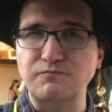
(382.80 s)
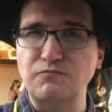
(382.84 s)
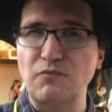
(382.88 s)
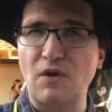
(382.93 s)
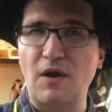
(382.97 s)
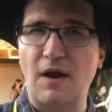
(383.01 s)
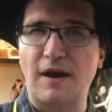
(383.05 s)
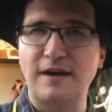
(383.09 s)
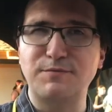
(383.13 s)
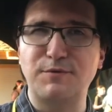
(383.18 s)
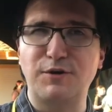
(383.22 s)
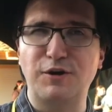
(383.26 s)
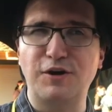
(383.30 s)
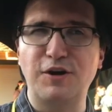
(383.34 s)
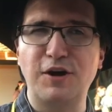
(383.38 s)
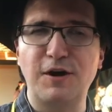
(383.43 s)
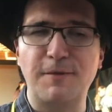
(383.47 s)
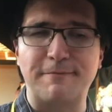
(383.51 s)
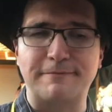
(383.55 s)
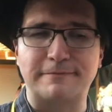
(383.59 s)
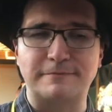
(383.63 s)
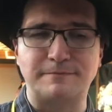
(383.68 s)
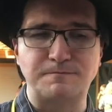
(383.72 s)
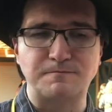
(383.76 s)
That's pretty
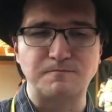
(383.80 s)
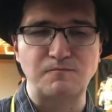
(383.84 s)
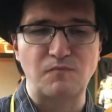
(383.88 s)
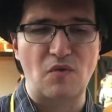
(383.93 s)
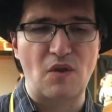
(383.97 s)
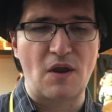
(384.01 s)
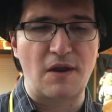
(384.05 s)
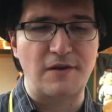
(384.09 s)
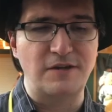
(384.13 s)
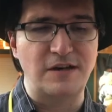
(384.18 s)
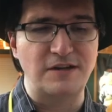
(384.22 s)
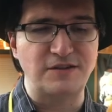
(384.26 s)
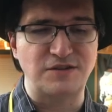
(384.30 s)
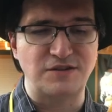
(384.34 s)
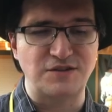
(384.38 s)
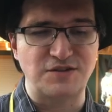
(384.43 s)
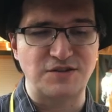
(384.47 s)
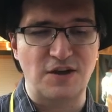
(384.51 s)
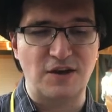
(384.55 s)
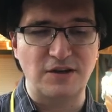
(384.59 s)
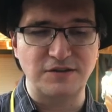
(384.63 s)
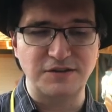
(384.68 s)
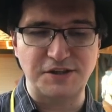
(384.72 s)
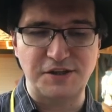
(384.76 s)
good. Nice and
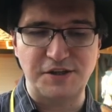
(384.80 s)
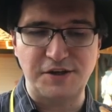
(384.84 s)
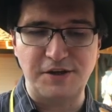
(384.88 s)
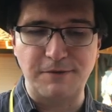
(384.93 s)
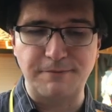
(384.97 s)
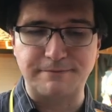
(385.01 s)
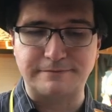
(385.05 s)
salty.